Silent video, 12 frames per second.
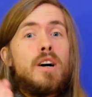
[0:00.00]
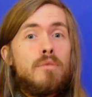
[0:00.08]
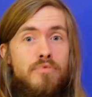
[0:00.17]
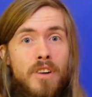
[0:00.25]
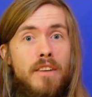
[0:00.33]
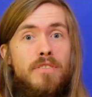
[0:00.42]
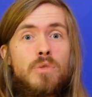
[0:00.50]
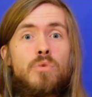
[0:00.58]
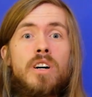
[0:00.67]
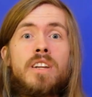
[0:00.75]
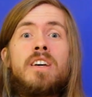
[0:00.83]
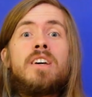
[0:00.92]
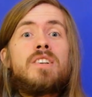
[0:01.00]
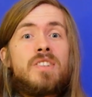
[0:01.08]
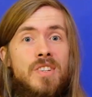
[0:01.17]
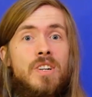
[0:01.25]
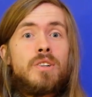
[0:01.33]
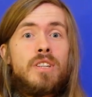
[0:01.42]
a private one
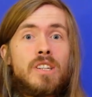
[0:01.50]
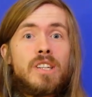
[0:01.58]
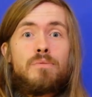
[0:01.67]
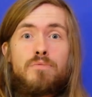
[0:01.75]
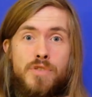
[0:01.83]
so you can